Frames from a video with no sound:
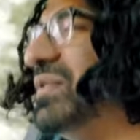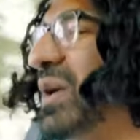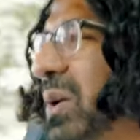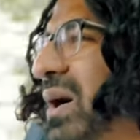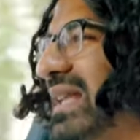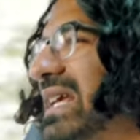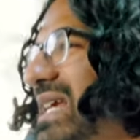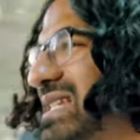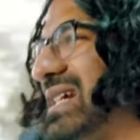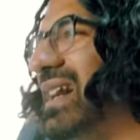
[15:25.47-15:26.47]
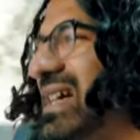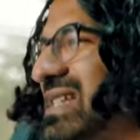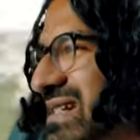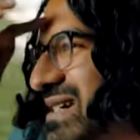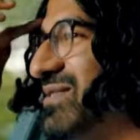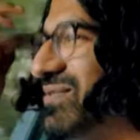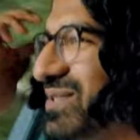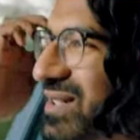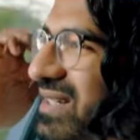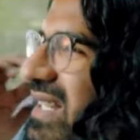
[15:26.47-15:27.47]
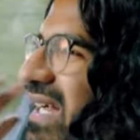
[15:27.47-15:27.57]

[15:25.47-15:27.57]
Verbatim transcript: for what these cars go for.